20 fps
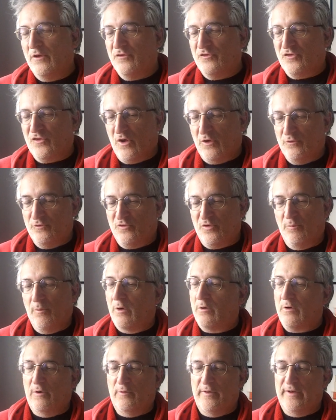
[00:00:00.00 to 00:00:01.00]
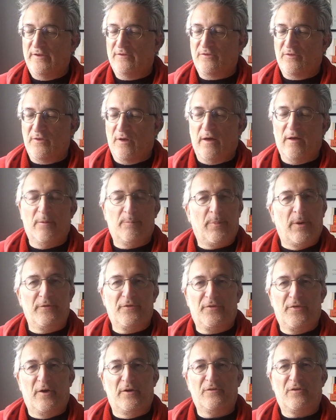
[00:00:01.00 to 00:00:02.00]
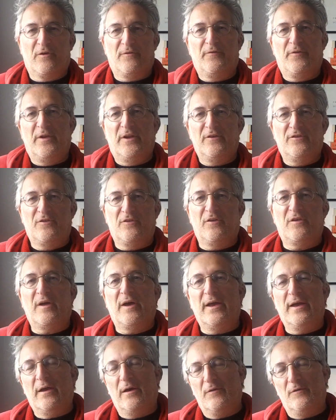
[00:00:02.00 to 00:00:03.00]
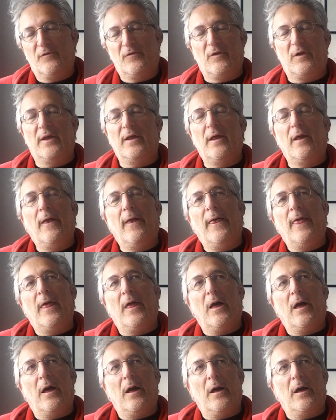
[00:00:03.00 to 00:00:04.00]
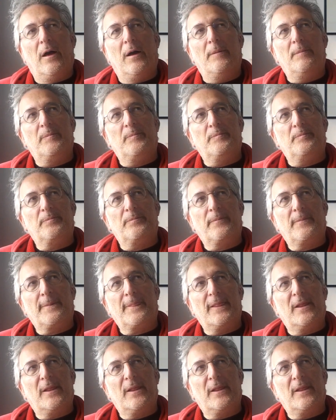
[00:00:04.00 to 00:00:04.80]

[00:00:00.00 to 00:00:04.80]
So tomorrow is uh, both of those I'll finish today, hopefully. Um,